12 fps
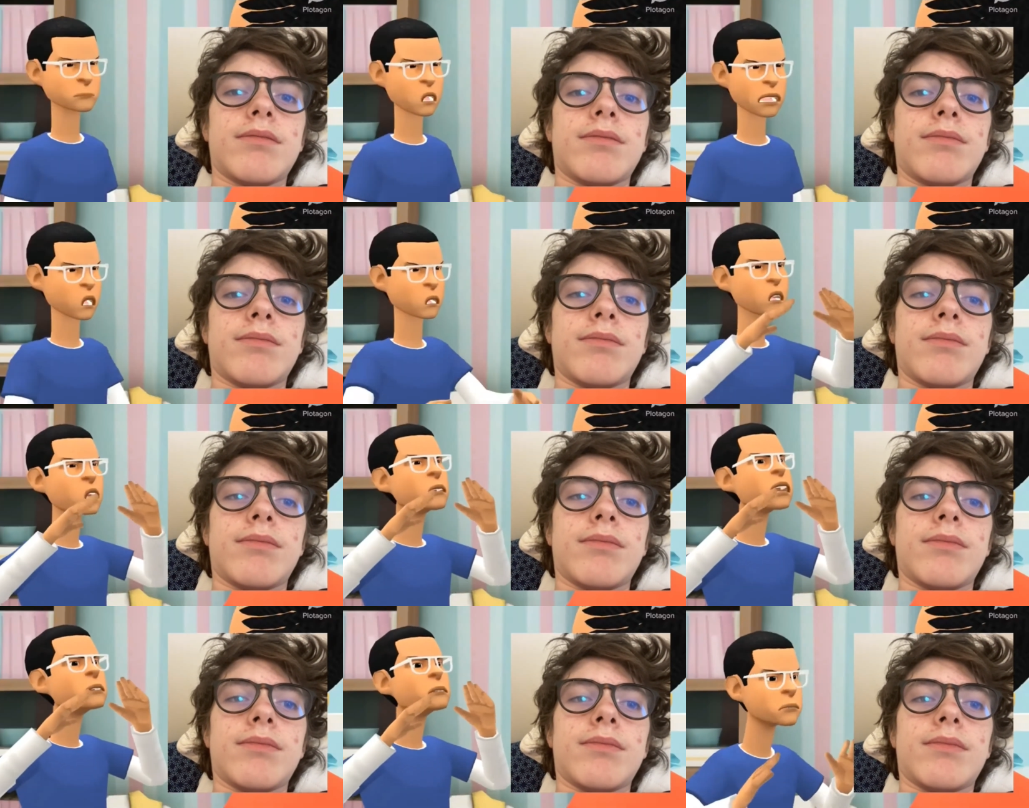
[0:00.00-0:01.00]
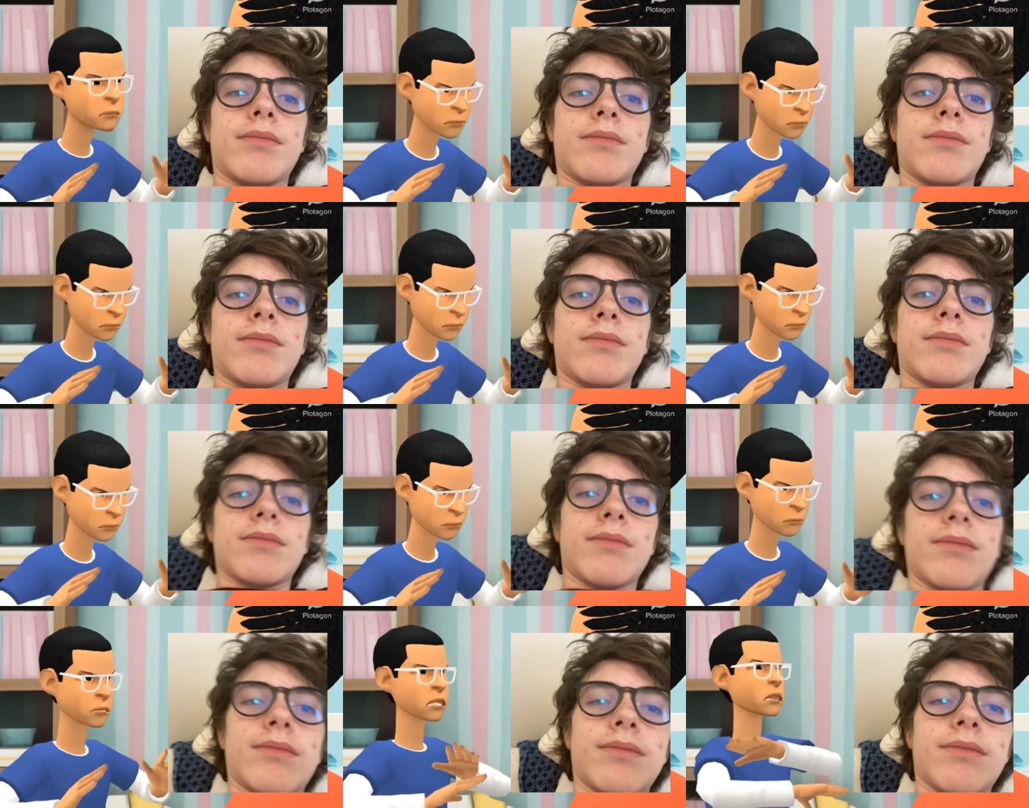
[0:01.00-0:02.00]
Speaker 1: you stupid?
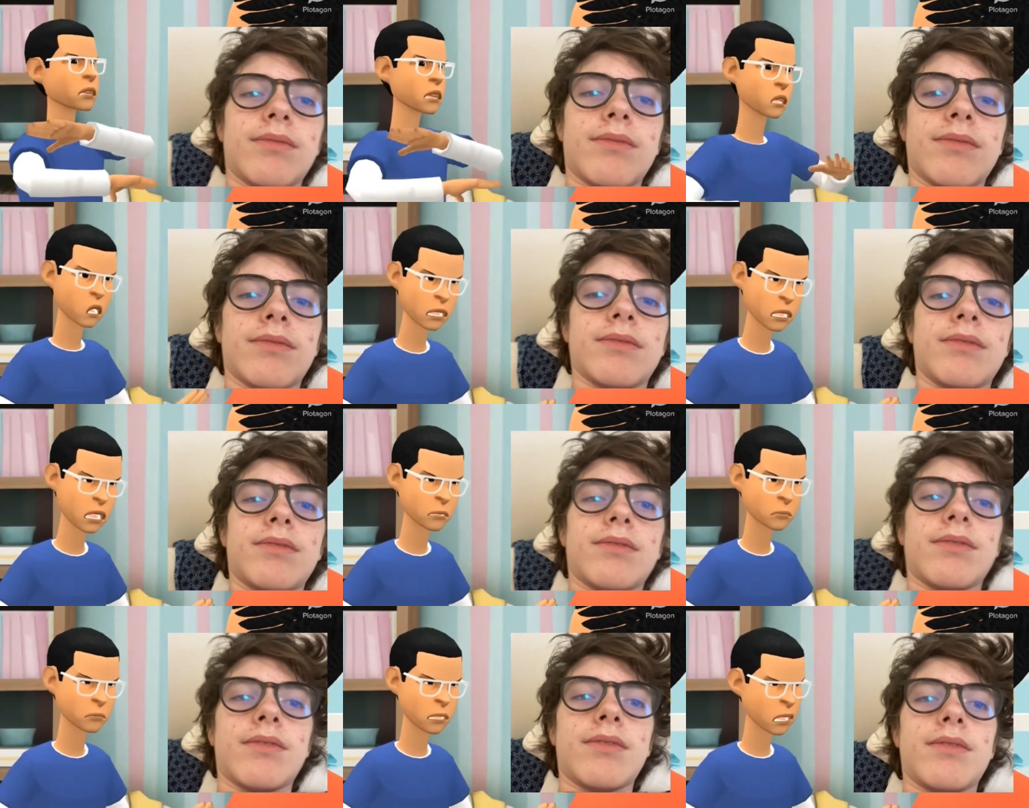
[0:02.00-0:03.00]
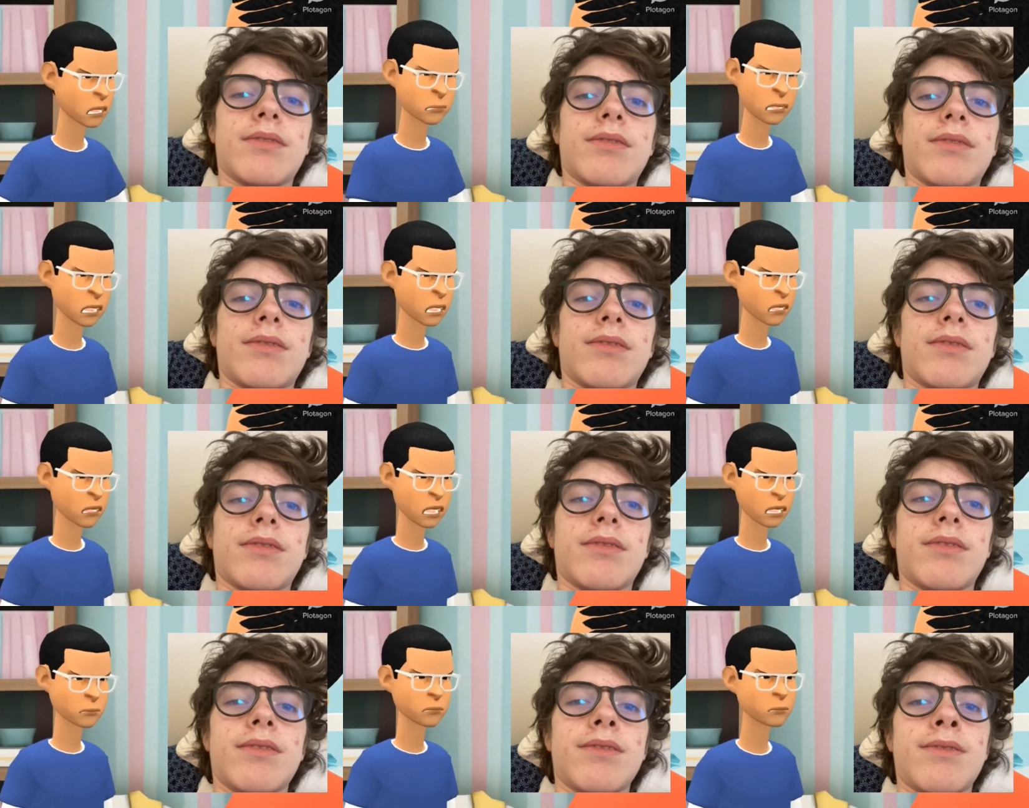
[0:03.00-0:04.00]
Just look at it. It's a piece of
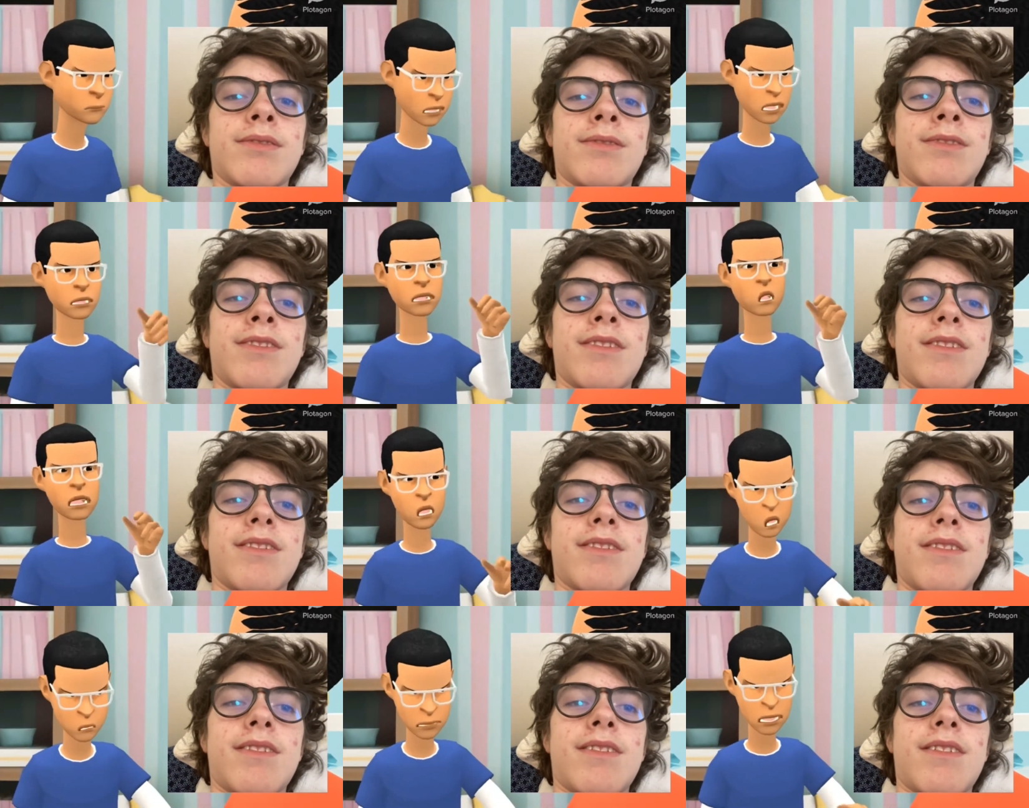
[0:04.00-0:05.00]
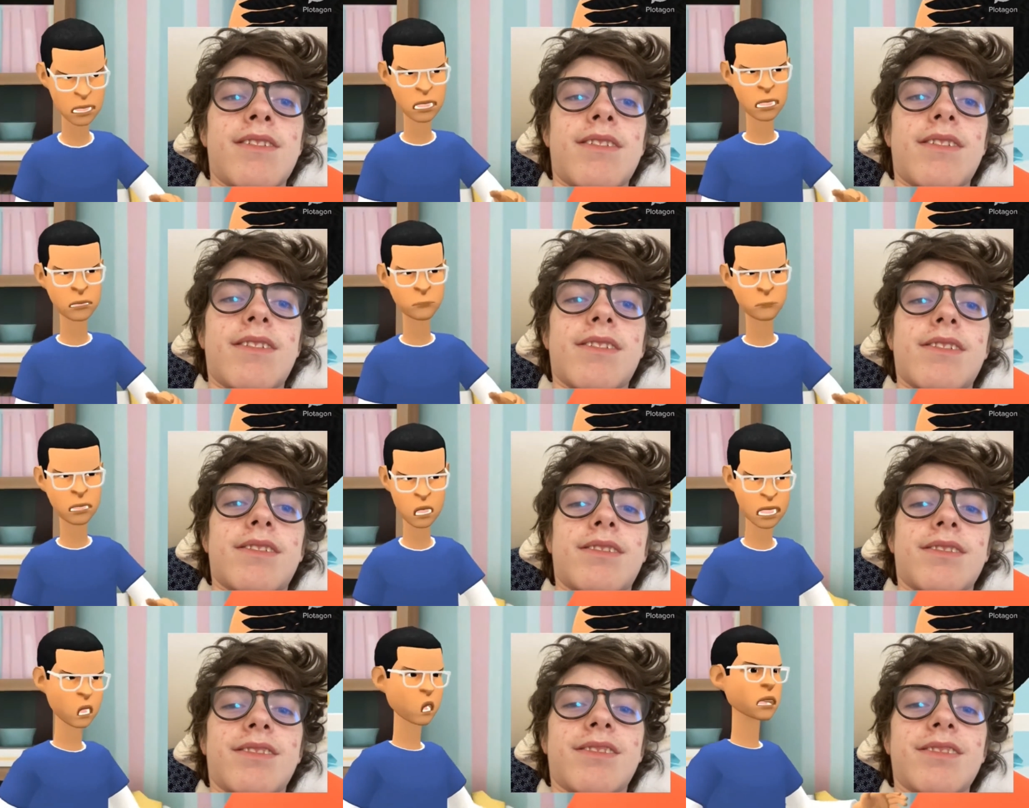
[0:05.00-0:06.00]
crap. I mean, I knew it would be ugly, but
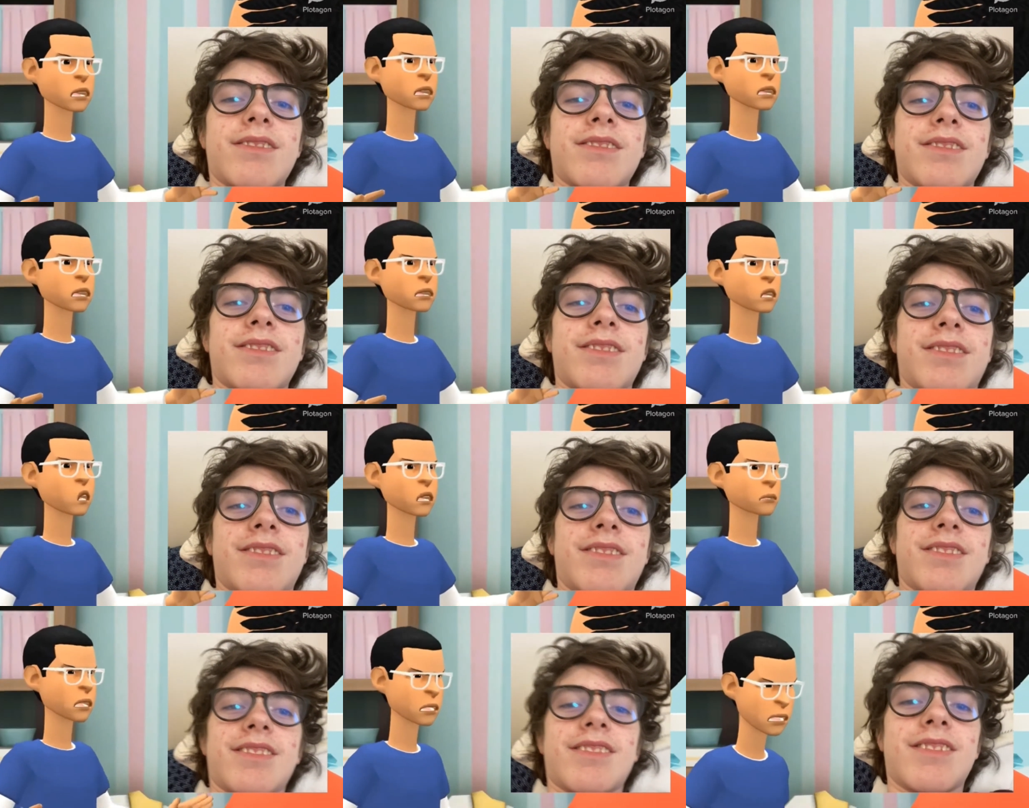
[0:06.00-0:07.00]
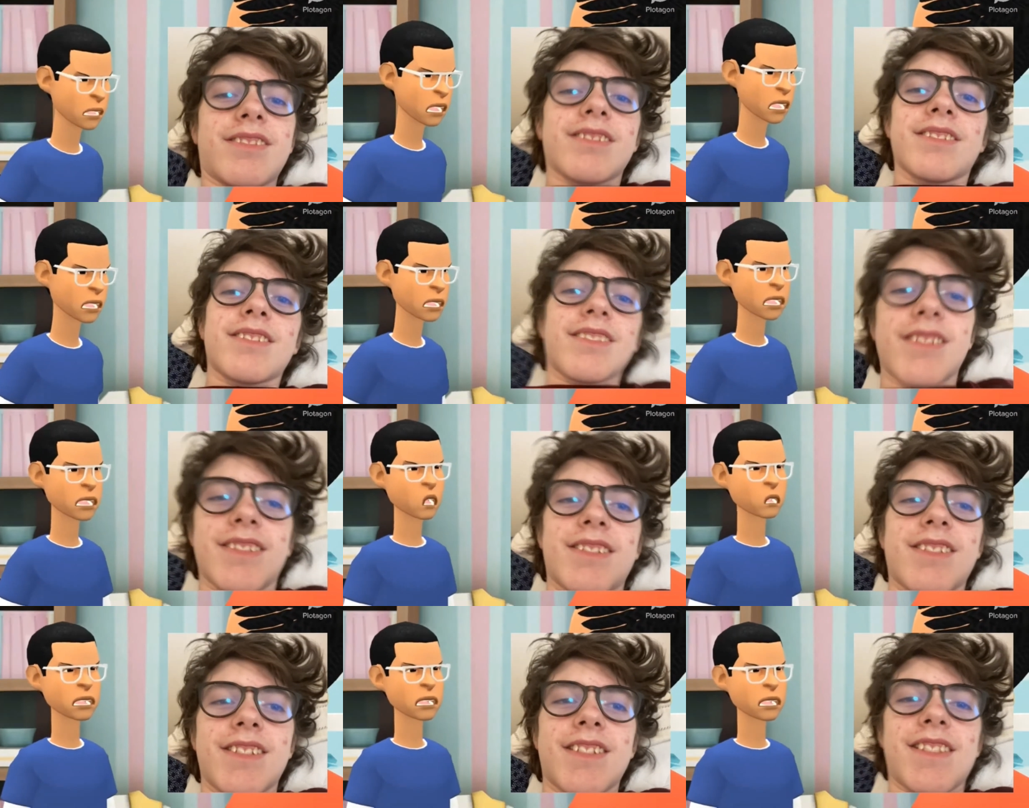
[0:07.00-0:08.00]
wow, this is just horrible. I didn't think it could
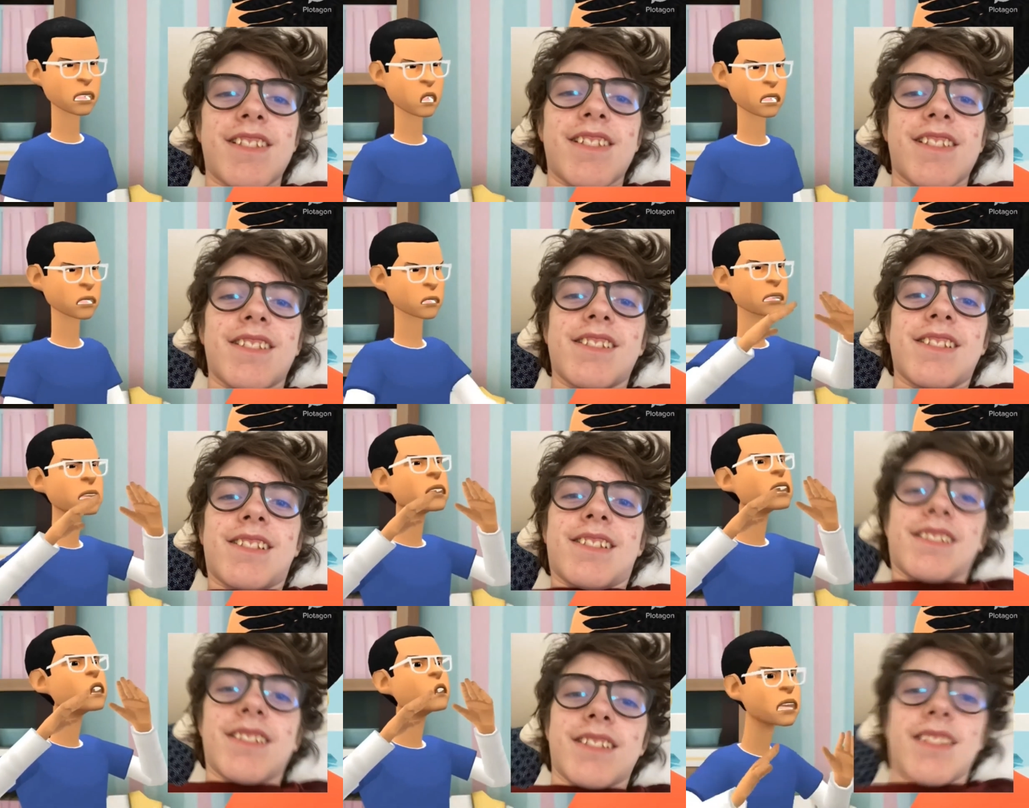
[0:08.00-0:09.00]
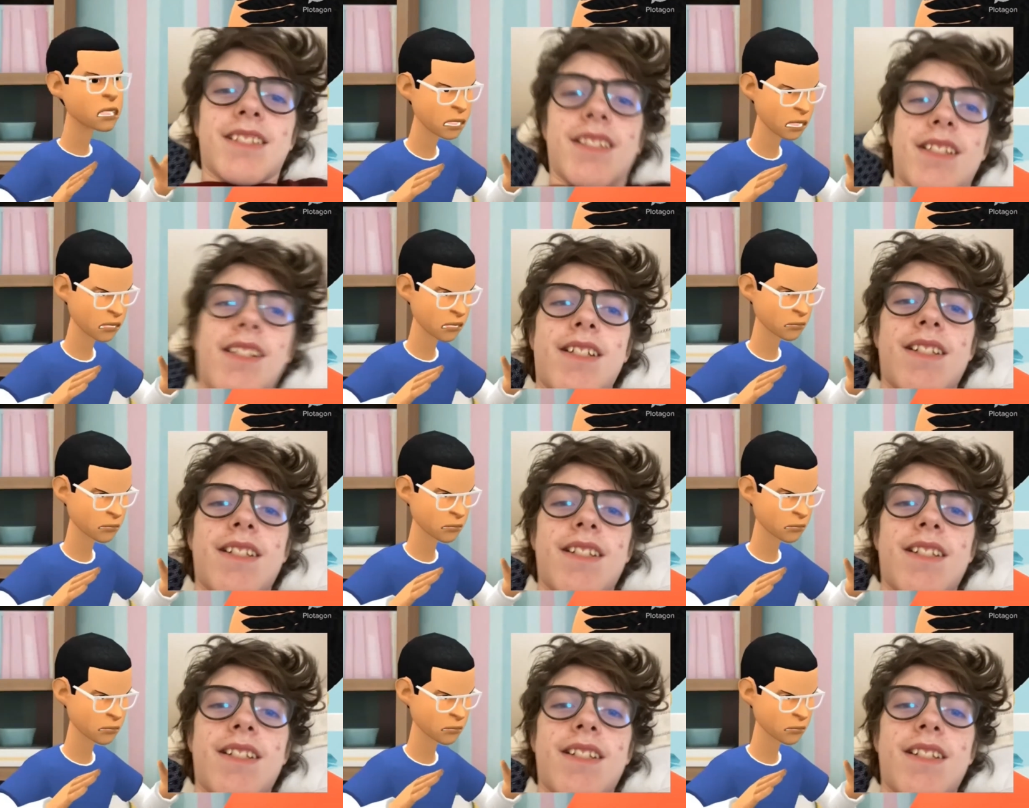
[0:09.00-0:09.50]
get any worse than the house itself.